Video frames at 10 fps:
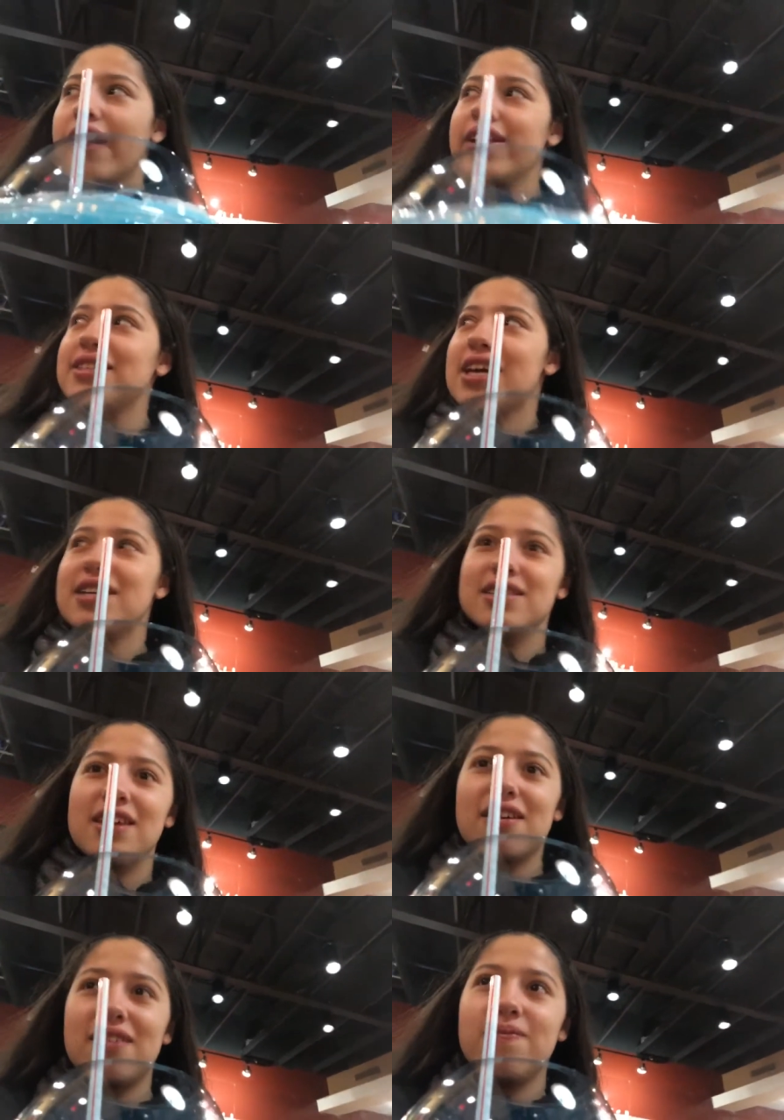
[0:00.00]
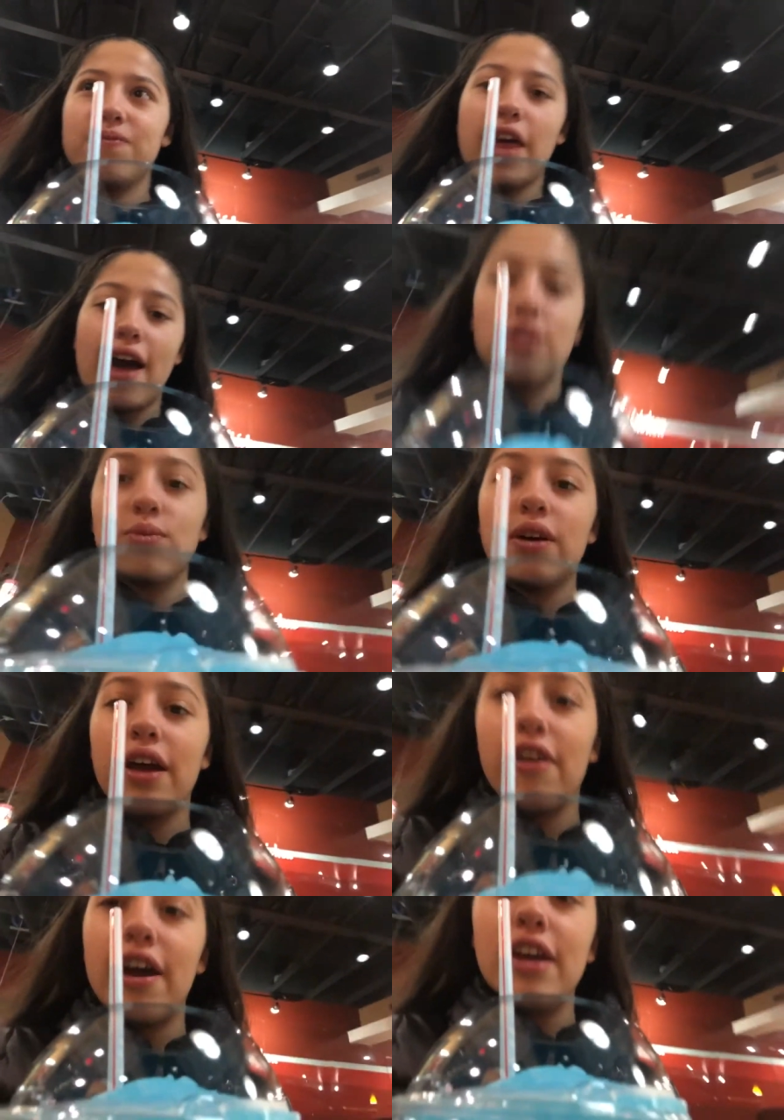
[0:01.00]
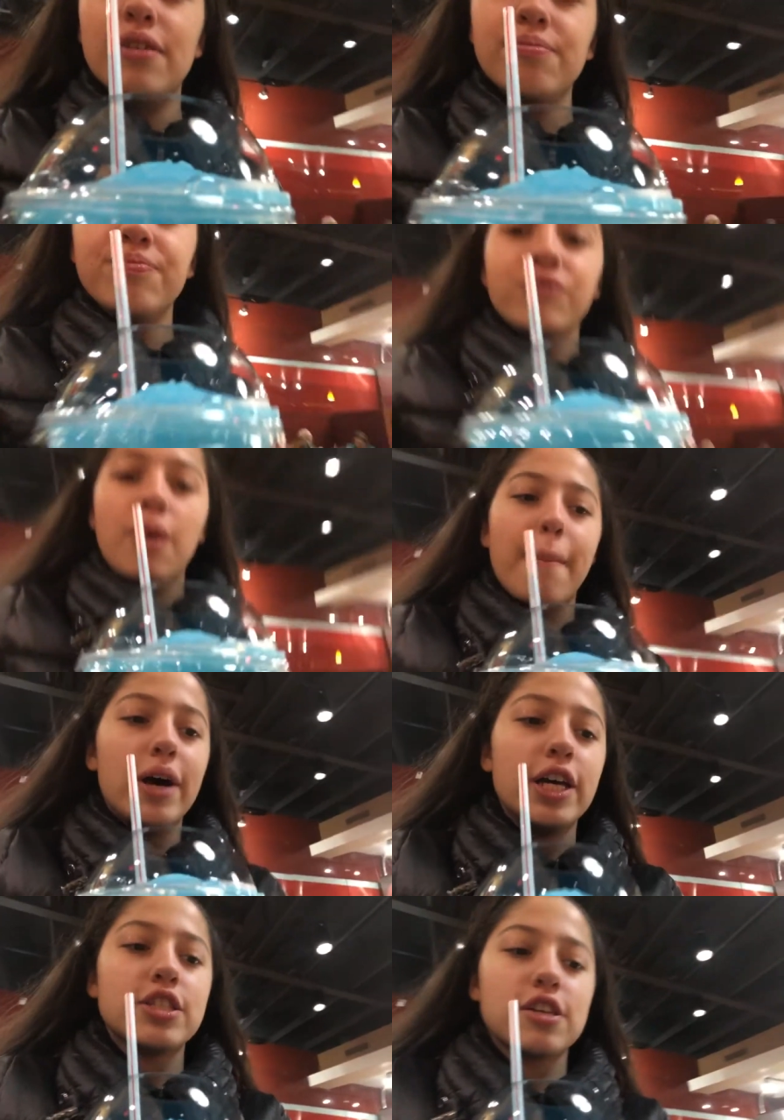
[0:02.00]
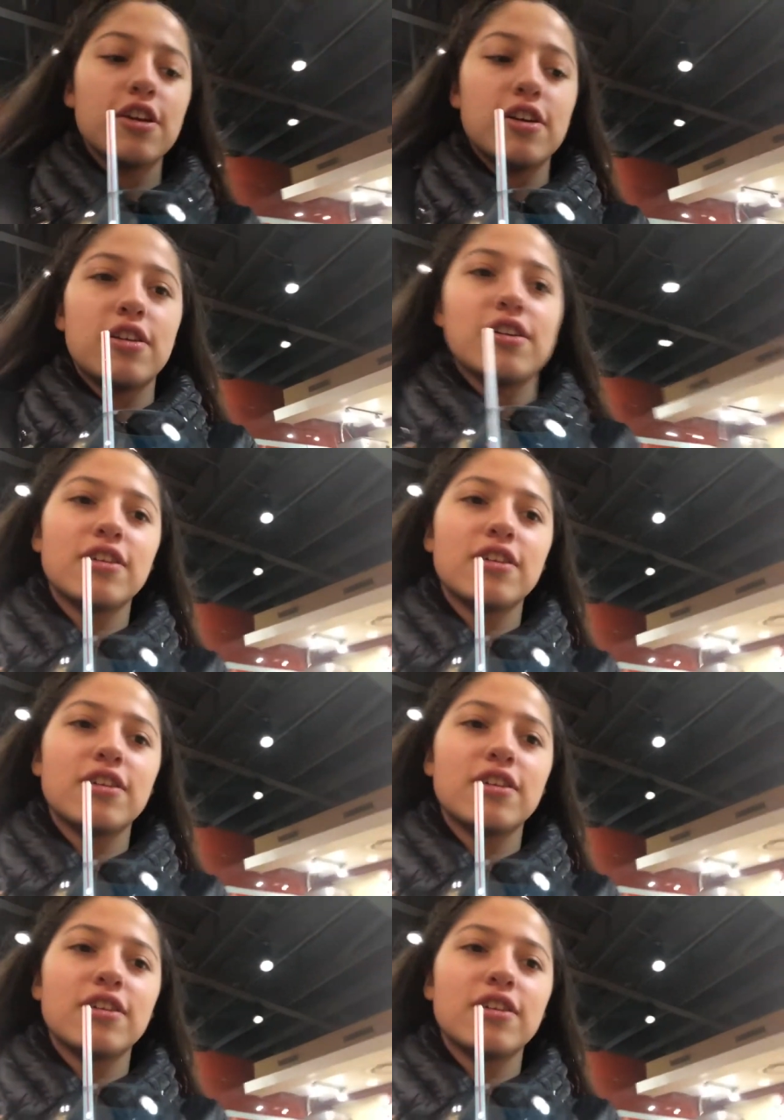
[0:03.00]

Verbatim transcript: It tastes like the actual airhead, but it's good.